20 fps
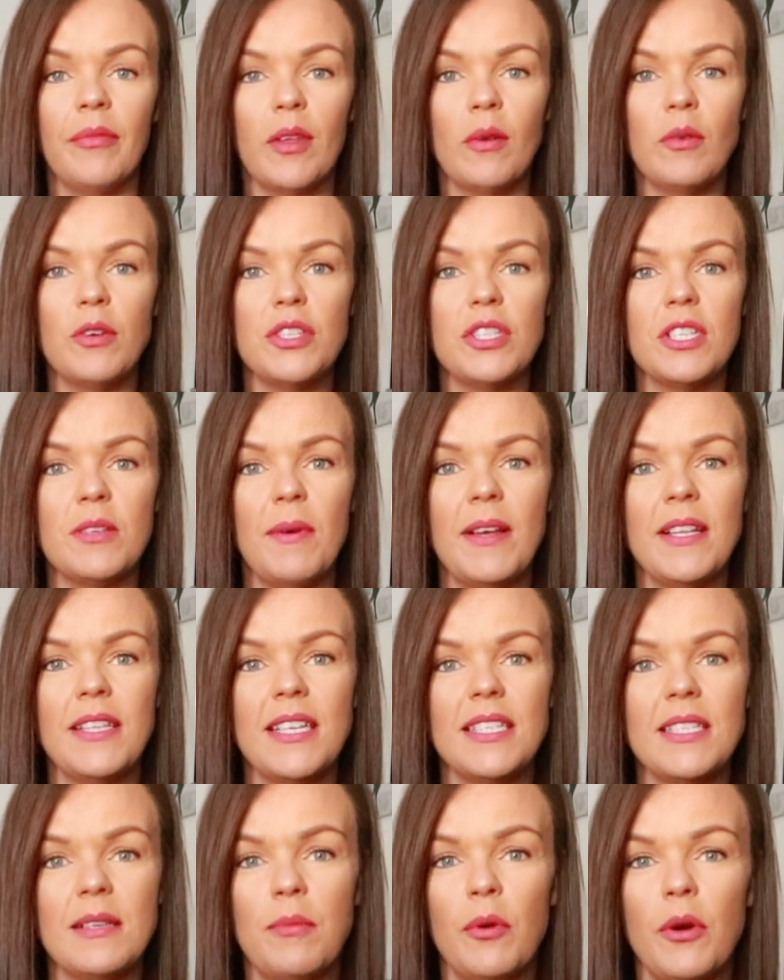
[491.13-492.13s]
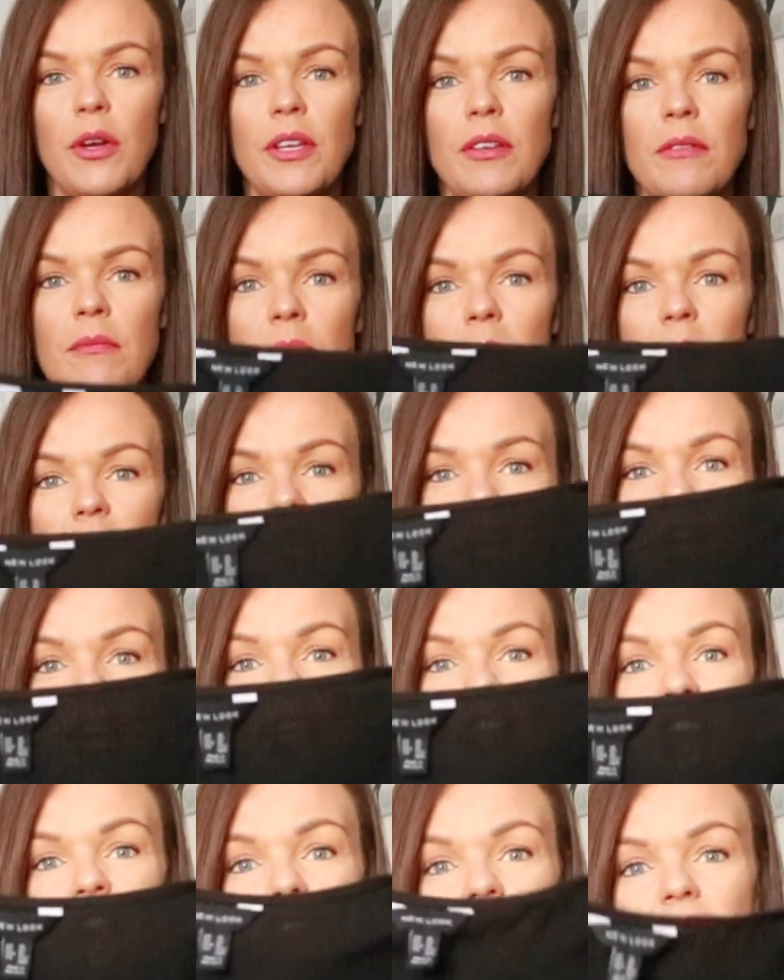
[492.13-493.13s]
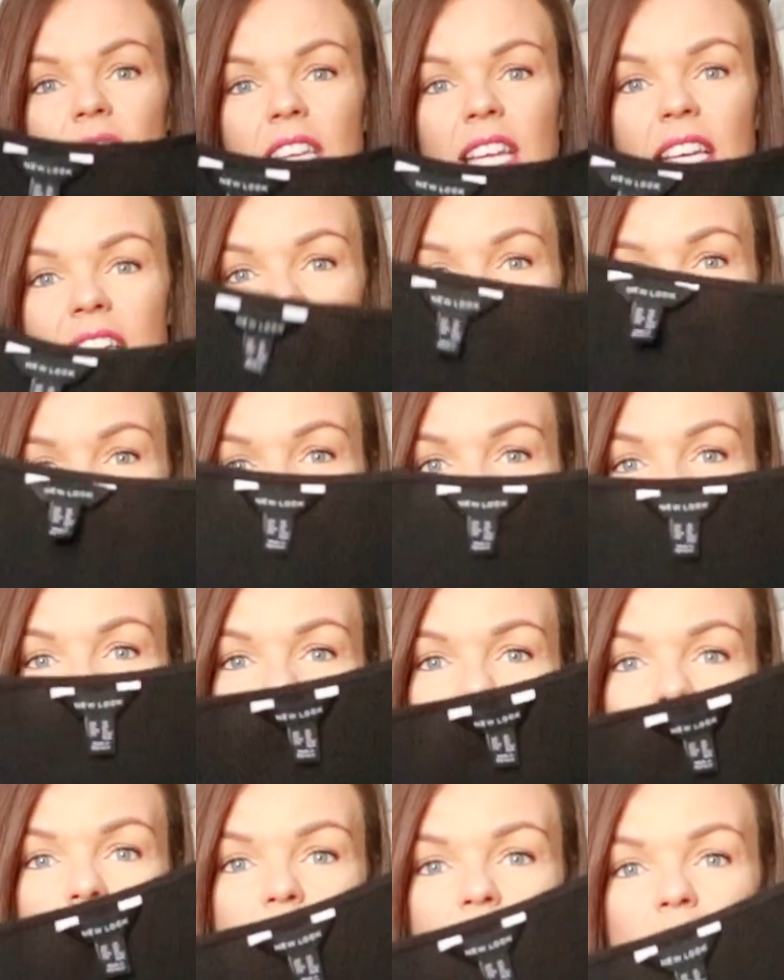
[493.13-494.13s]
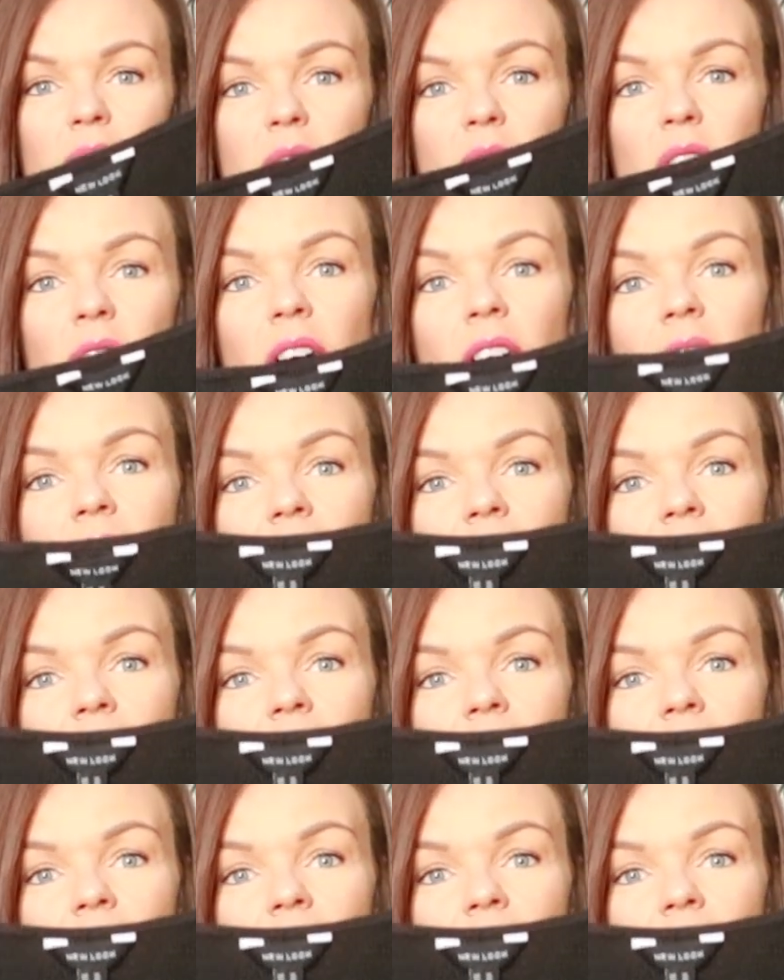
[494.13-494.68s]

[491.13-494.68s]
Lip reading: Which is a bit disappointing, but it is really nice on, so I thought